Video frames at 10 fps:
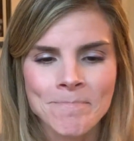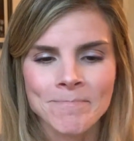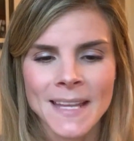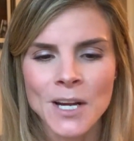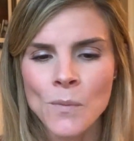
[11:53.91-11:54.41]

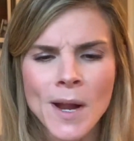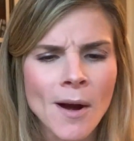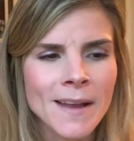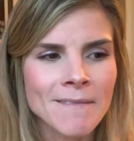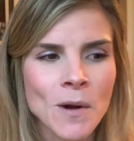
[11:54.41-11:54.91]
Here we
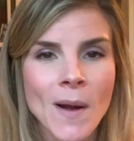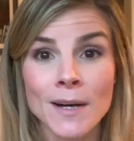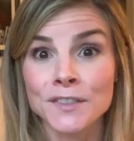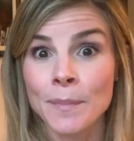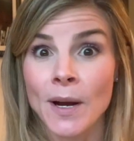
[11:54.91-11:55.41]
are giving away our
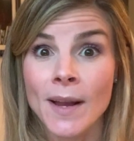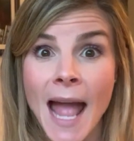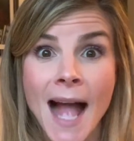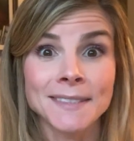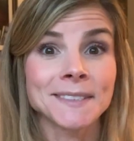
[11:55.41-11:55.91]
spare
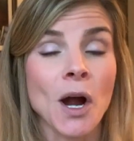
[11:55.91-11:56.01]
gas,